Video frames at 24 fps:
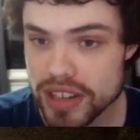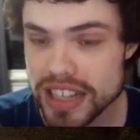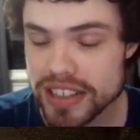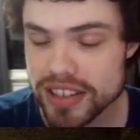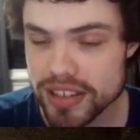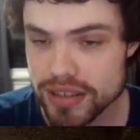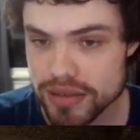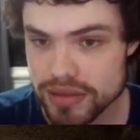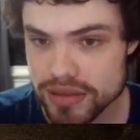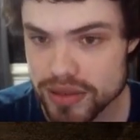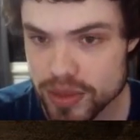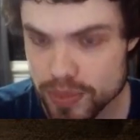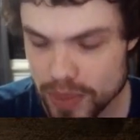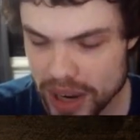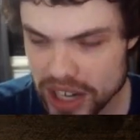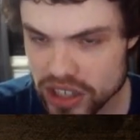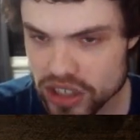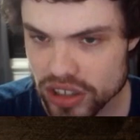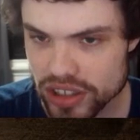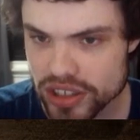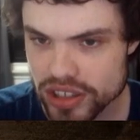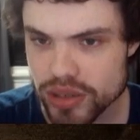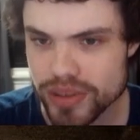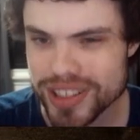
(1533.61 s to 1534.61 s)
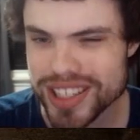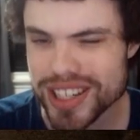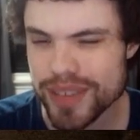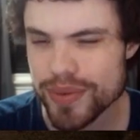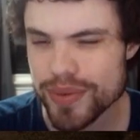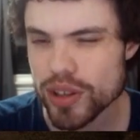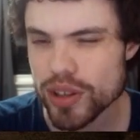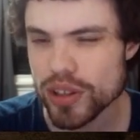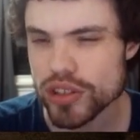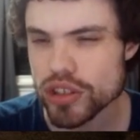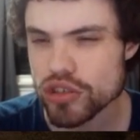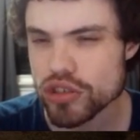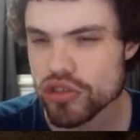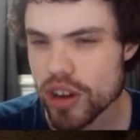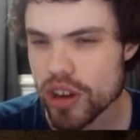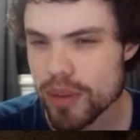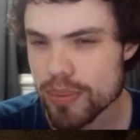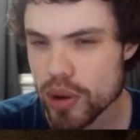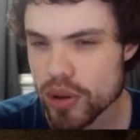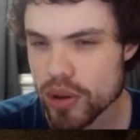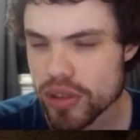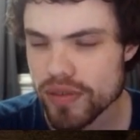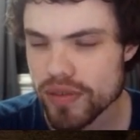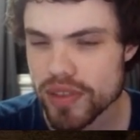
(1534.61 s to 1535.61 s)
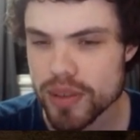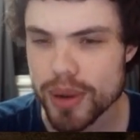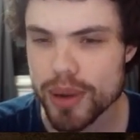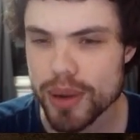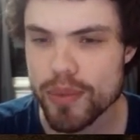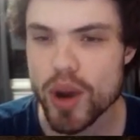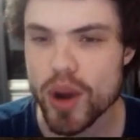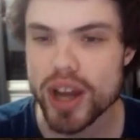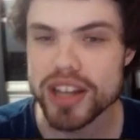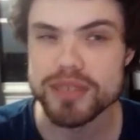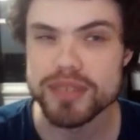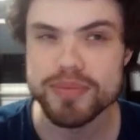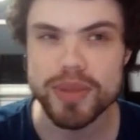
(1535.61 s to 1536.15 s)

it's a special, so it's difficult to draw both of them at once,